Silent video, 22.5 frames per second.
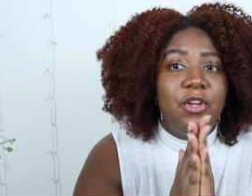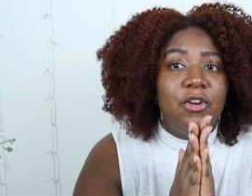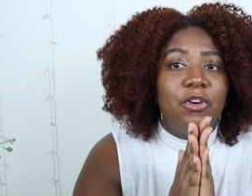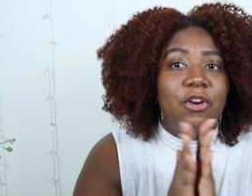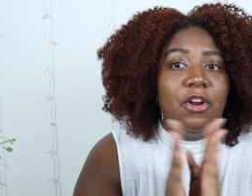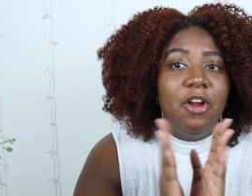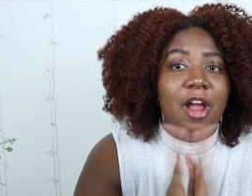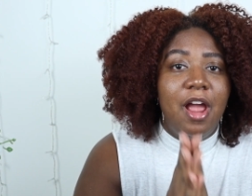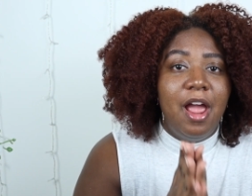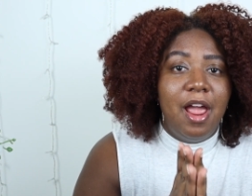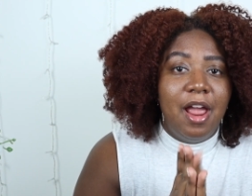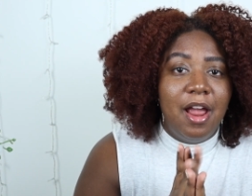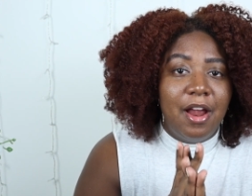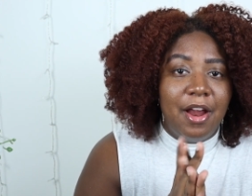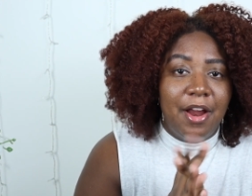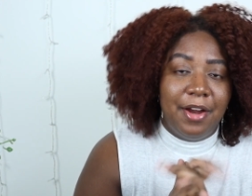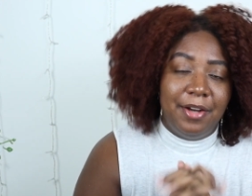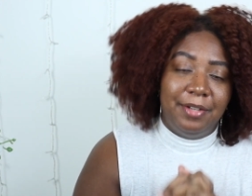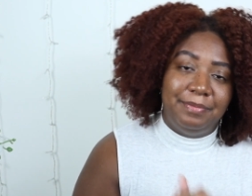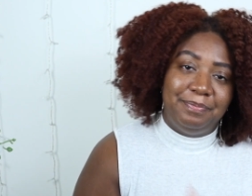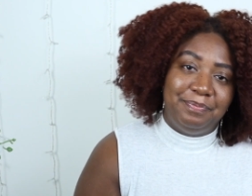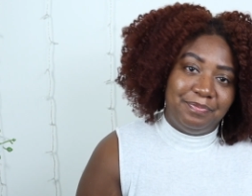your
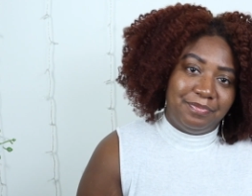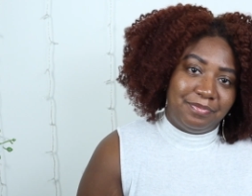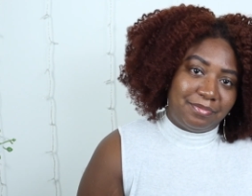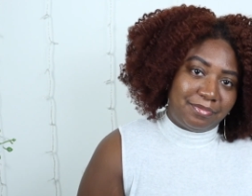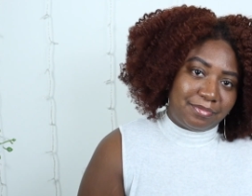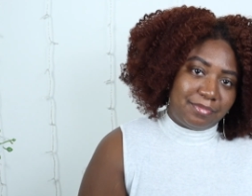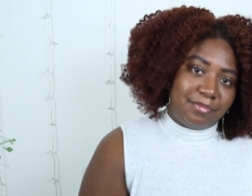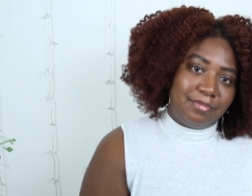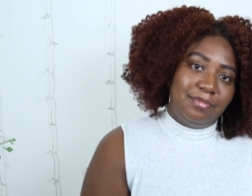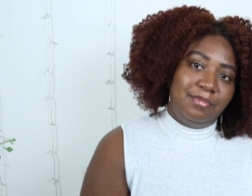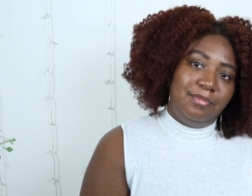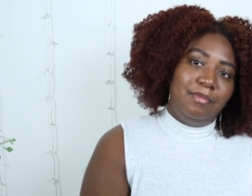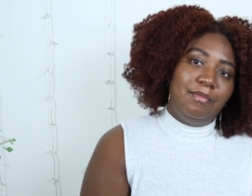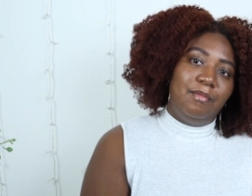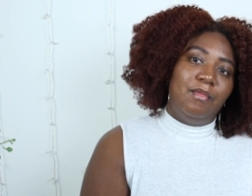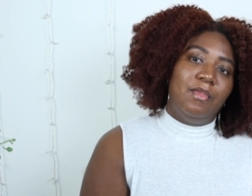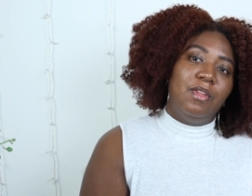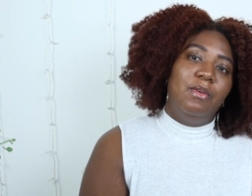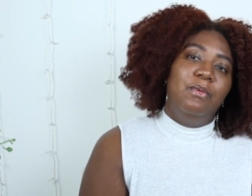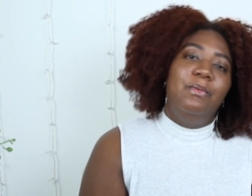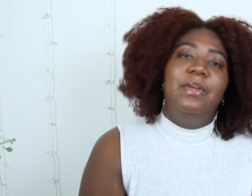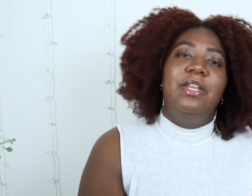hair.
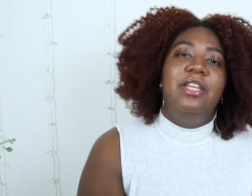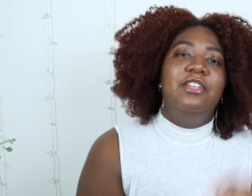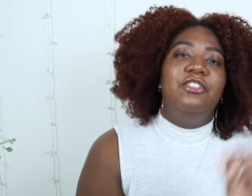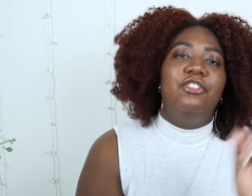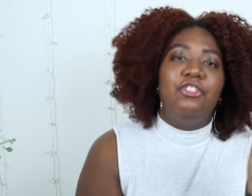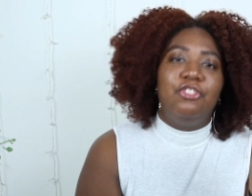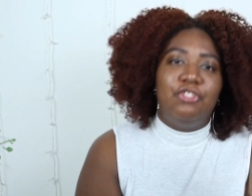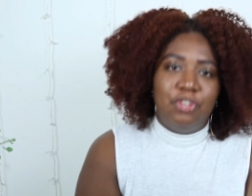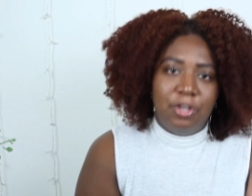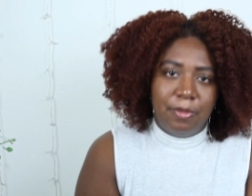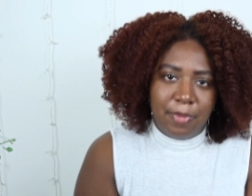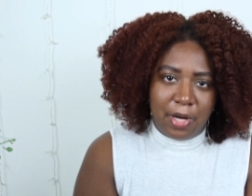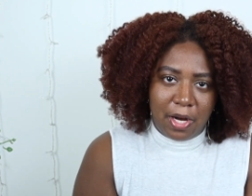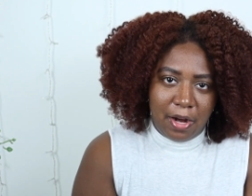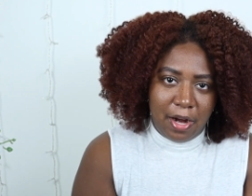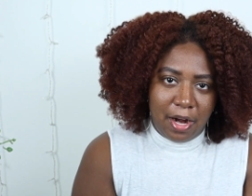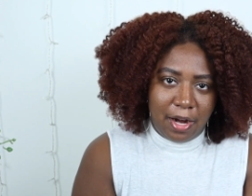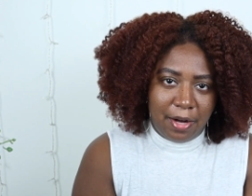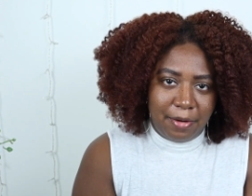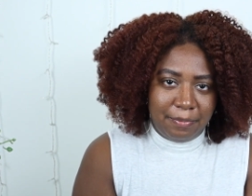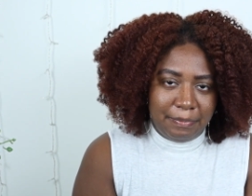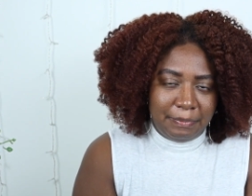We need to trim our
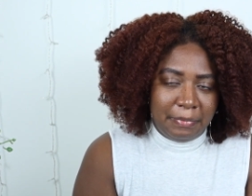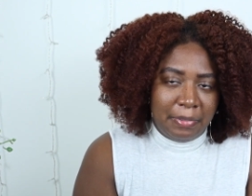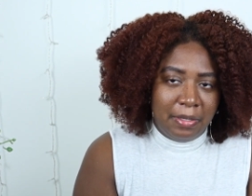hair.